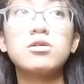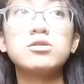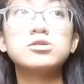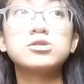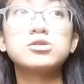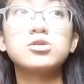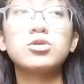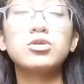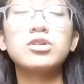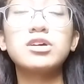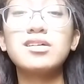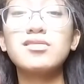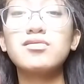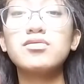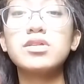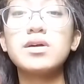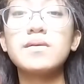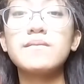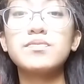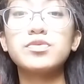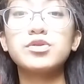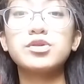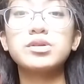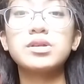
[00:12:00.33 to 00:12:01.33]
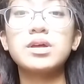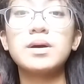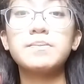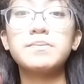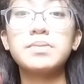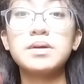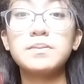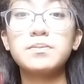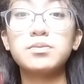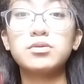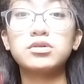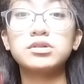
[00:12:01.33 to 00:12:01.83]
also give them to the
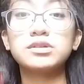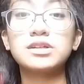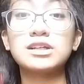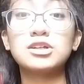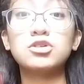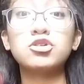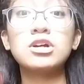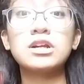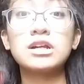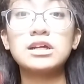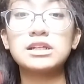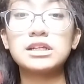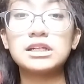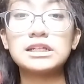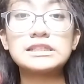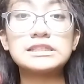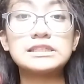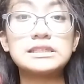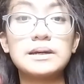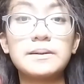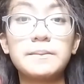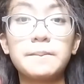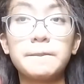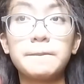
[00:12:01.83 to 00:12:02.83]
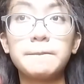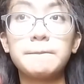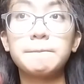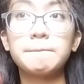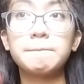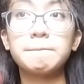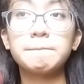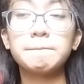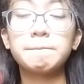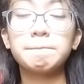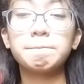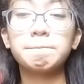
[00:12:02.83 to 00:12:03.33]
people that really needs them.
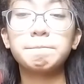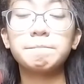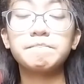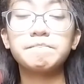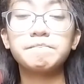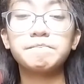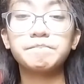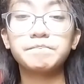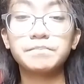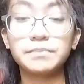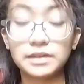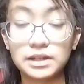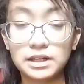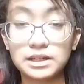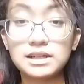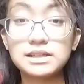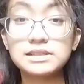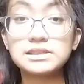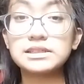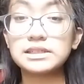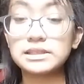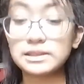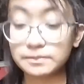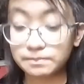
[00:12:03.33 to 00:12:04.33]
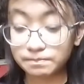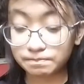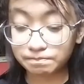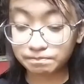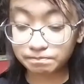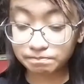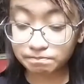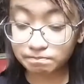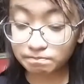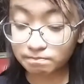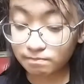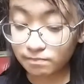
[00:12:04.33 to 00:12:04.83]
Legit.
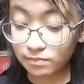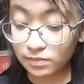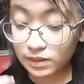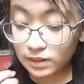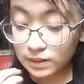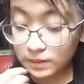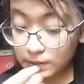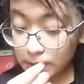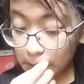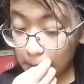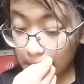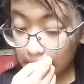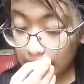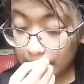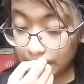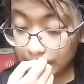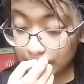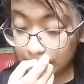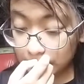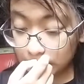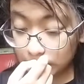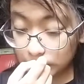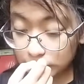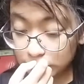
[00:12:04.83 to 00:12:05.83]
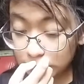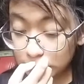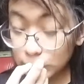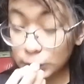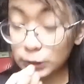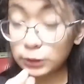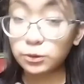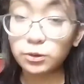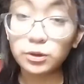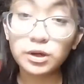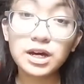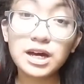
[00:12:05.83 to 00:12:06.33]
As you
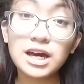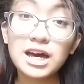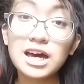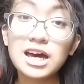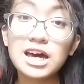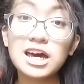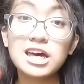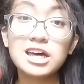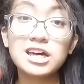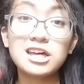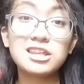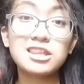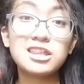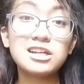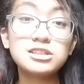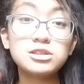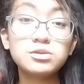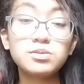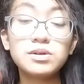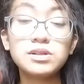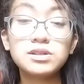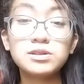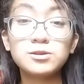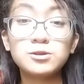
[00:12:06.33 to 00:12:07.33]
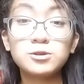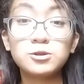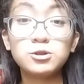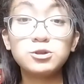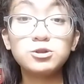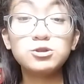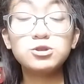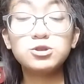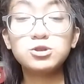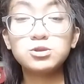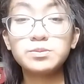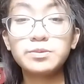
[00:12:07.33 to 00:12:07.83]
know, that's what
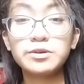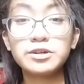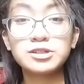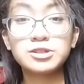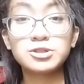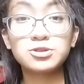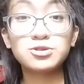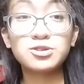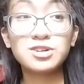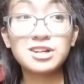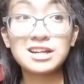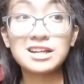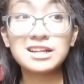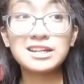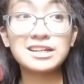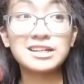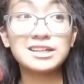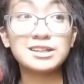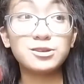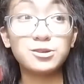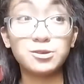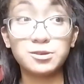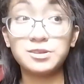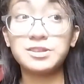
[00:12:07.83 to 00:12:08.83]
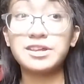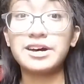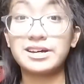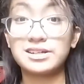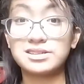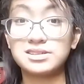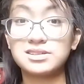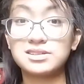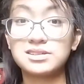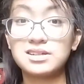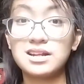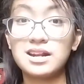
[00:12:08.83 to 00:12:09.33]
YouTubers really
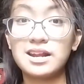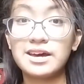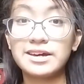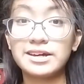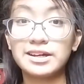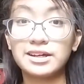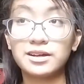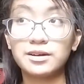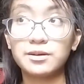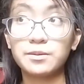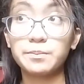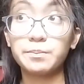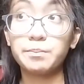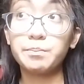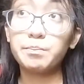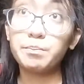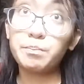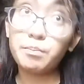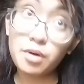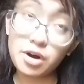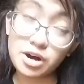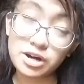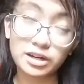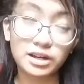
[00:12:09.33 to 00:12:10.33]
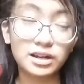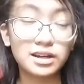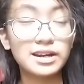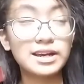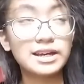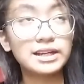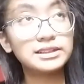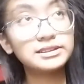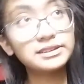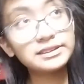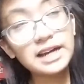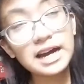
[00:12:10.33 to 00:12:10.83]
does. Like Mark,
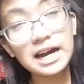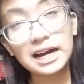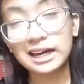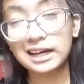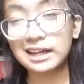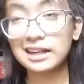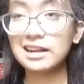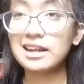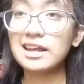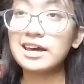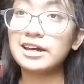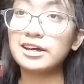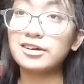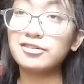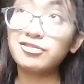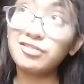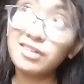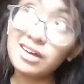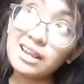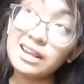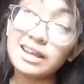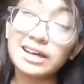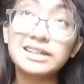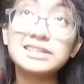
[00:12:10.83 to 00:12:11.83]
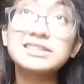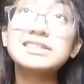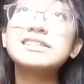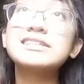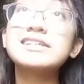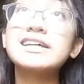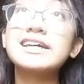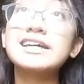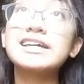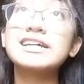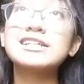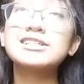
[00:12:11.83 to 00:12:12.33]
like Jack, like Felix,
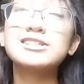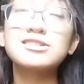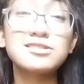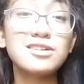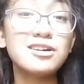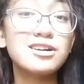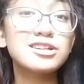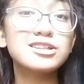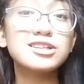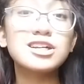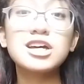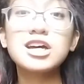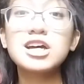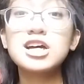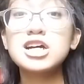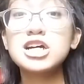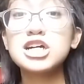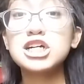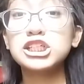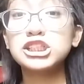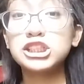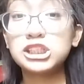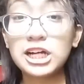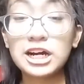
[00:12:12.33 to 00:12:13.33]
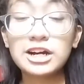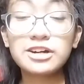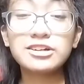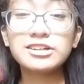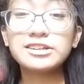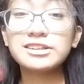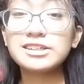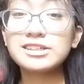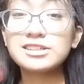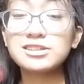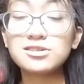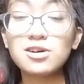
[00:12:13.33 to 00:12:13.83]
they start
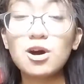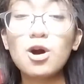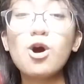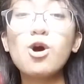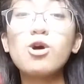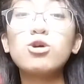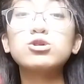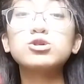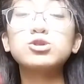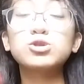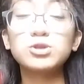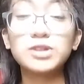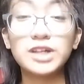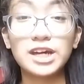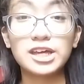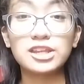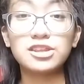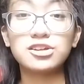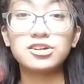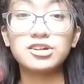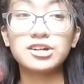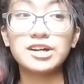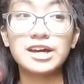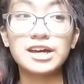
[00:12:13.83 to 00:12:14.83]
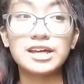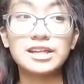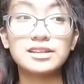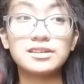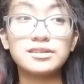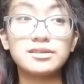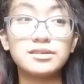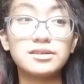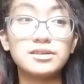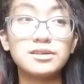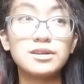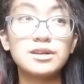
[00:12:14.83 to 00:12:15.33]
charities all together
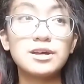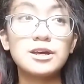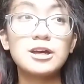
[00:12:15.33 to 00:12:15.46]
and